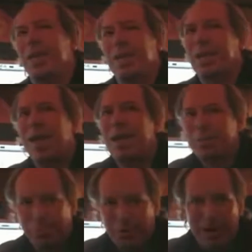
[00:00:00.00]
in the guy's
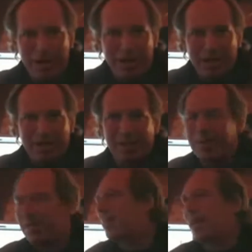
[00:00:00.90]
brain as
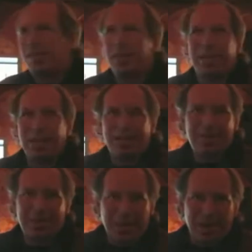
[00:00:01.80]
exciting
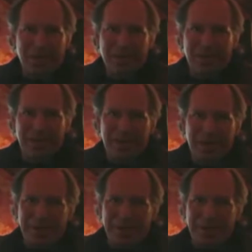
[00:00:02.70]
as a car chase. I